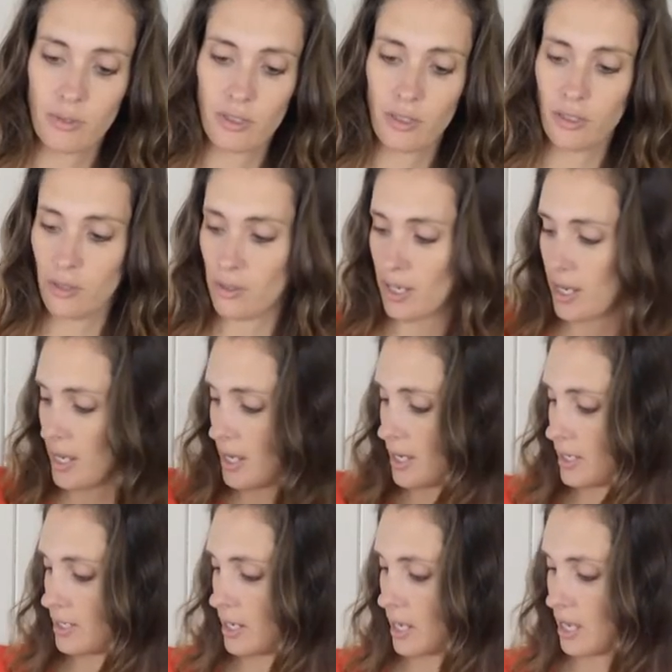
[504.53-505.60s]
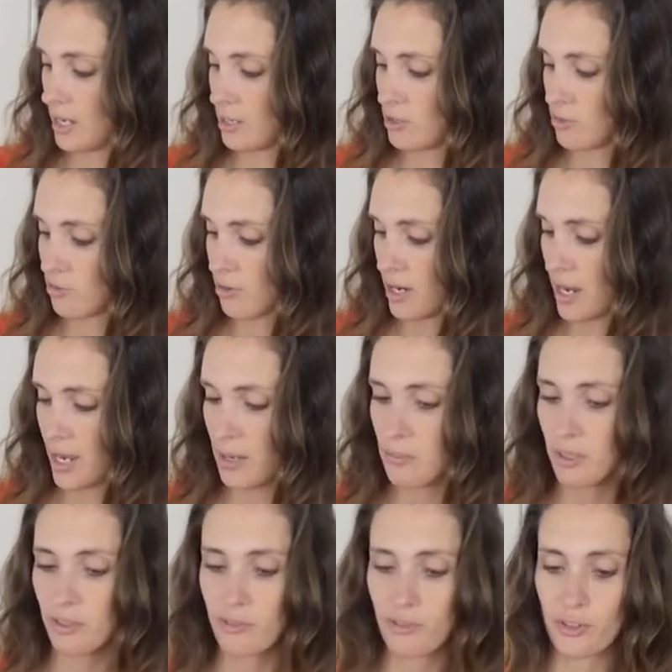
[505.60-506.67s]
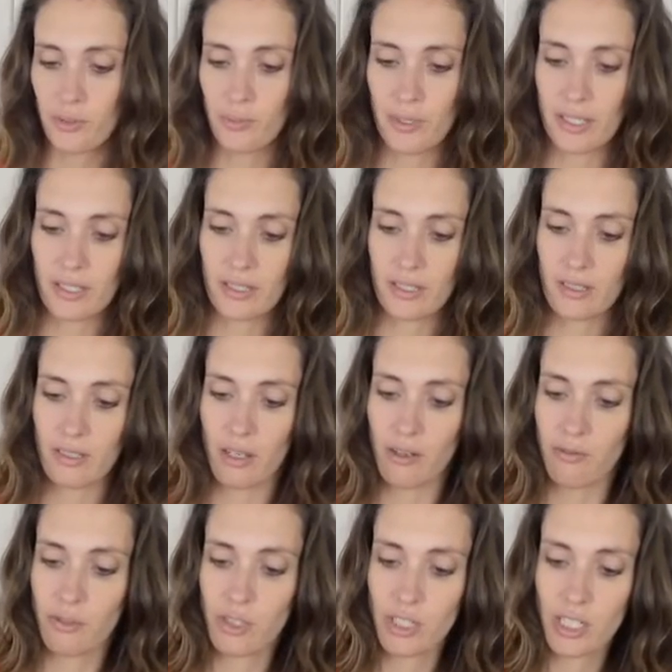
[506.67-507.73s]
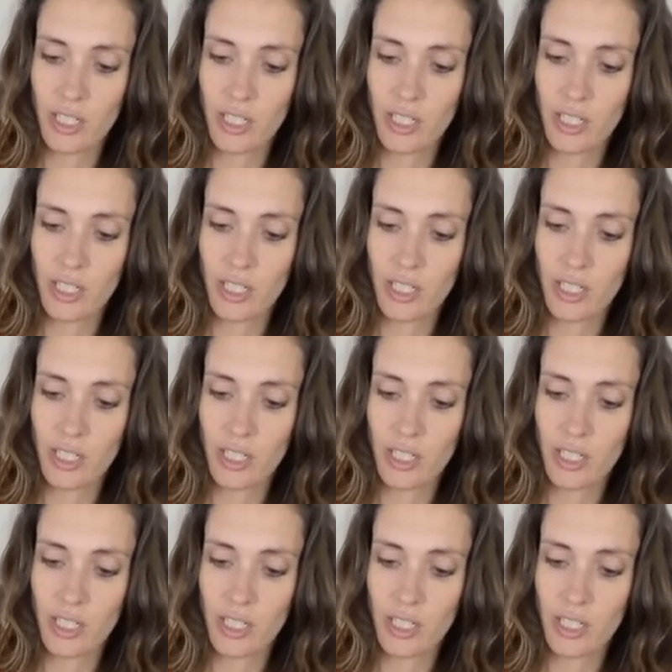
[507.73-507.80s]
I'm going to go ahead and grab a few pieces of